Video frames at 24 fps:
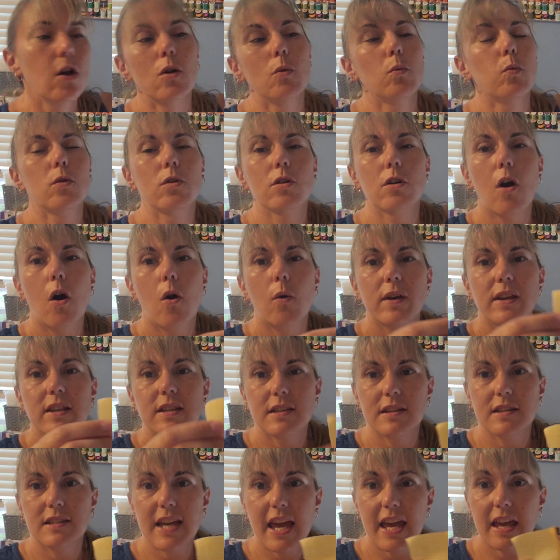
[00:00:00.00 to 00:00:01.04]
we're going
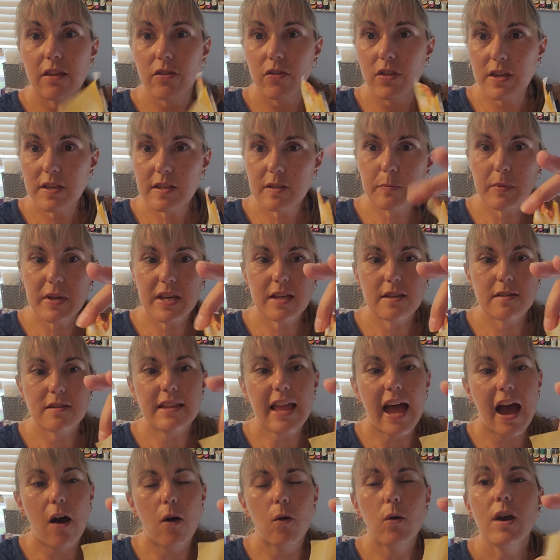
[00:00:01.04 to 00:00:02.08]
to take this piece
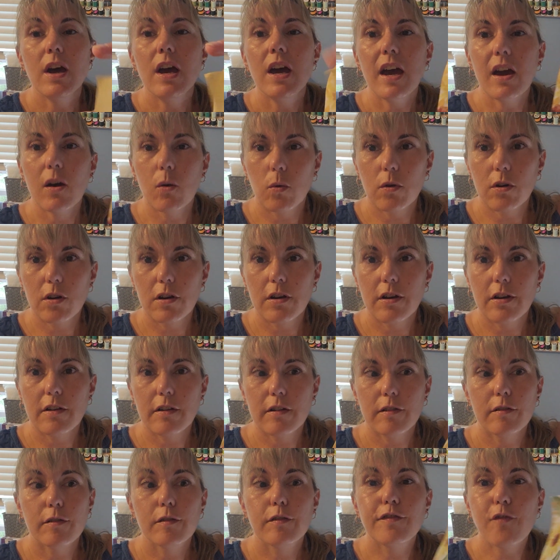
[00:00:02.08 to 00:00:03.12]
now and we're going
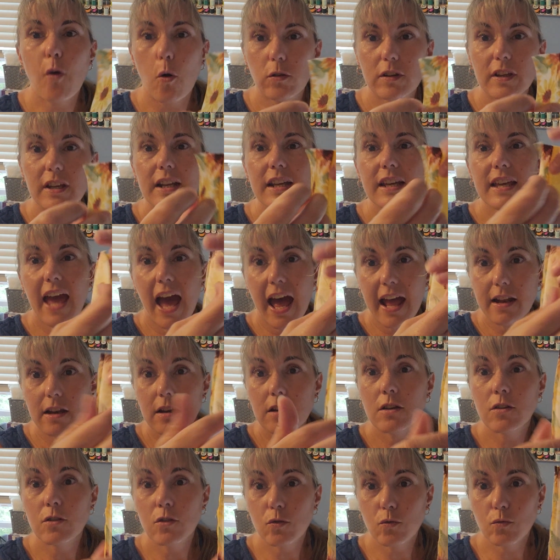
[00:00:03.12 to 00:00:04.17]
to fold it again,
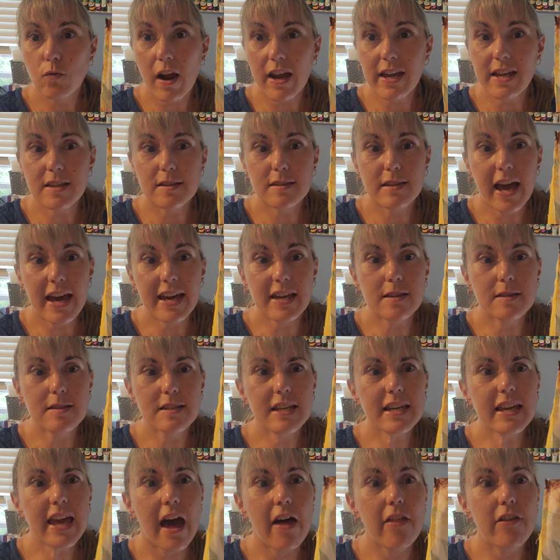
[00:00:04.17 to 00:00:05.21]
right sides
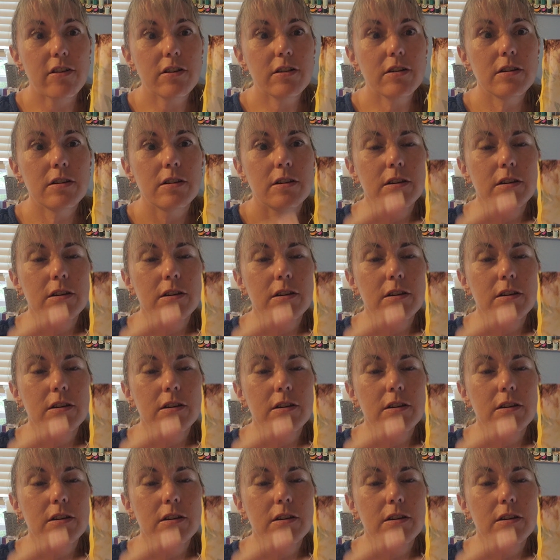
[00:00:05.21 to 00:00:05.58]
together,